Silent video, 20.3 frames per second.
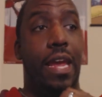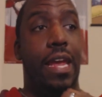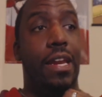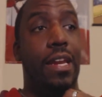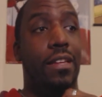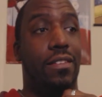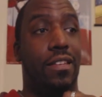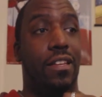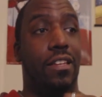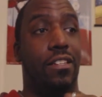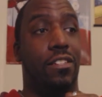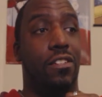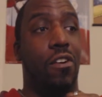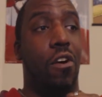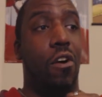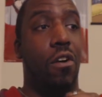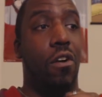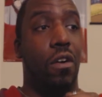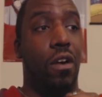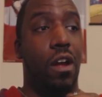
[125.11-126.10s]
in it since
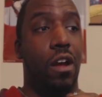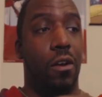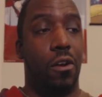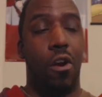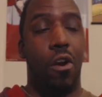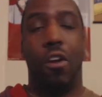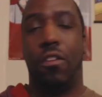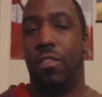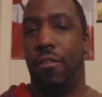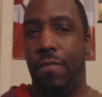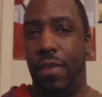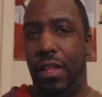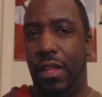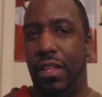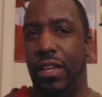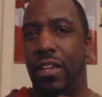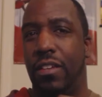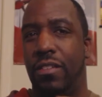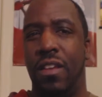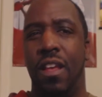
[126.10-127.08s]

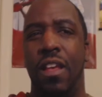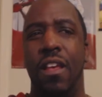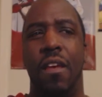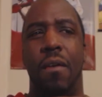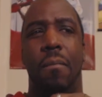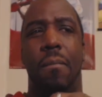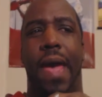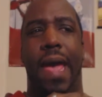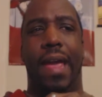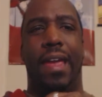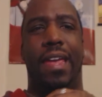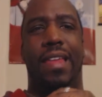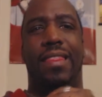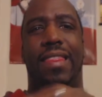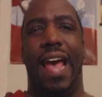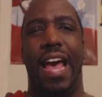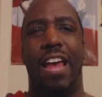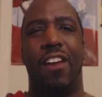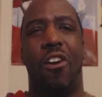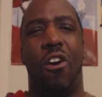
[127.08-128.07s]
Carthophilius back
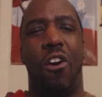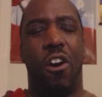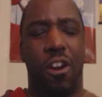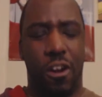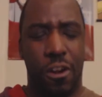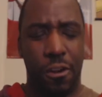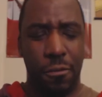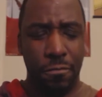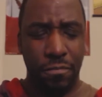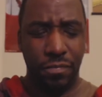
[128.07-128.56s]
in that arc,